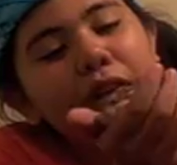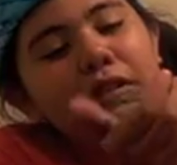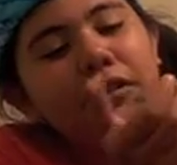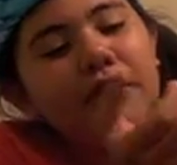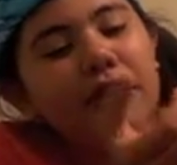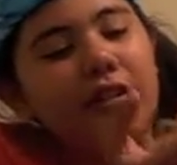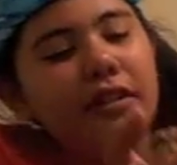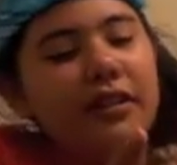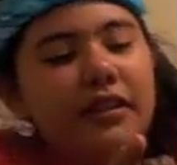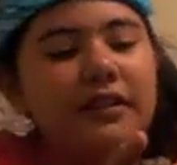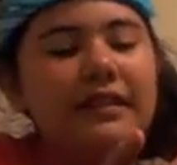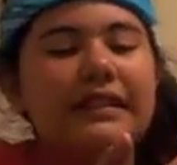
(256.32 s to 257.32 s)
Quankle.
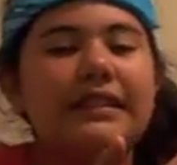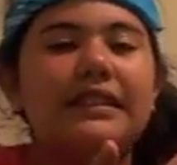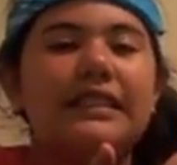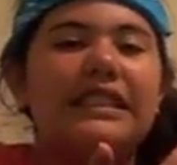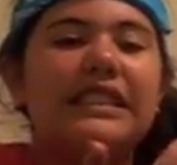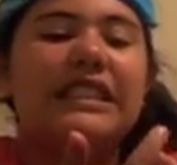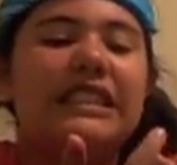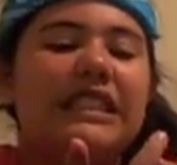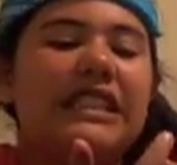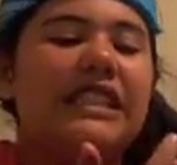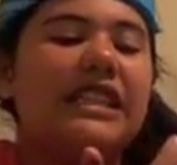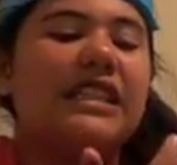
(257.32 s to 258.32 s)

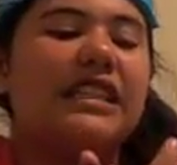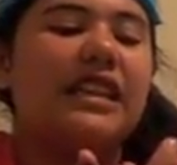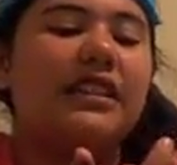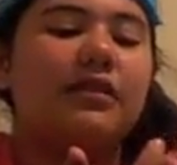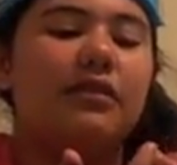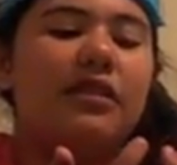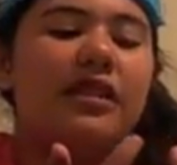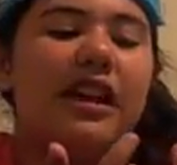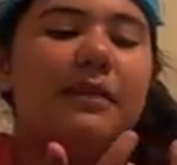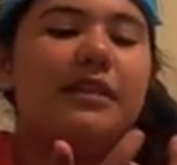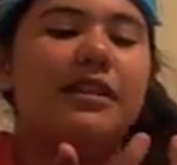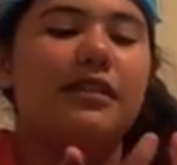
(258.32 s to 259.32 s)
He doesn't like story
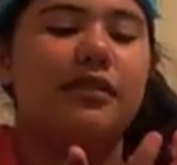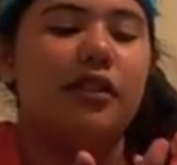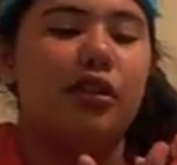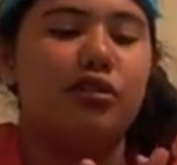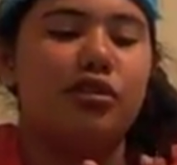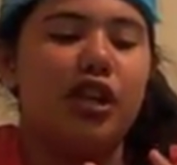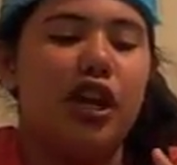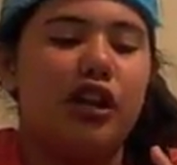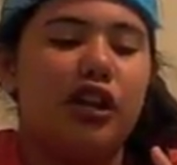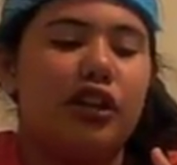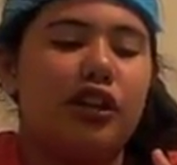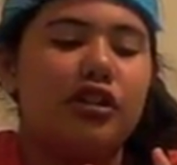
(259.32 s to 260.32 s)
times. He doesn't
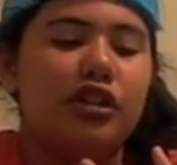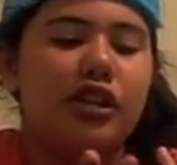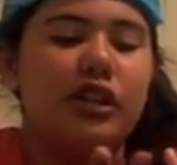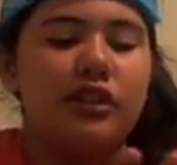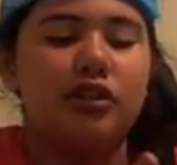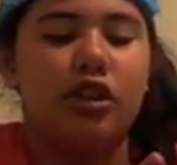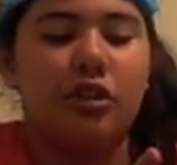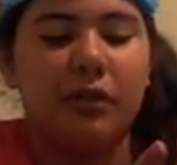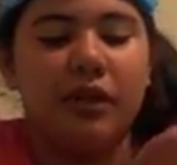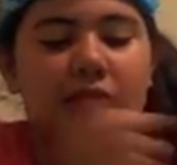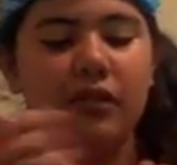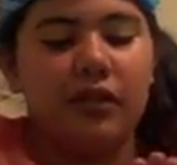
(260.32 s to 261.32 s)
understand English. He's
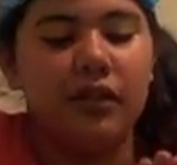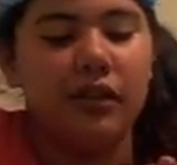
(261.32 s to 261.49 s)
German.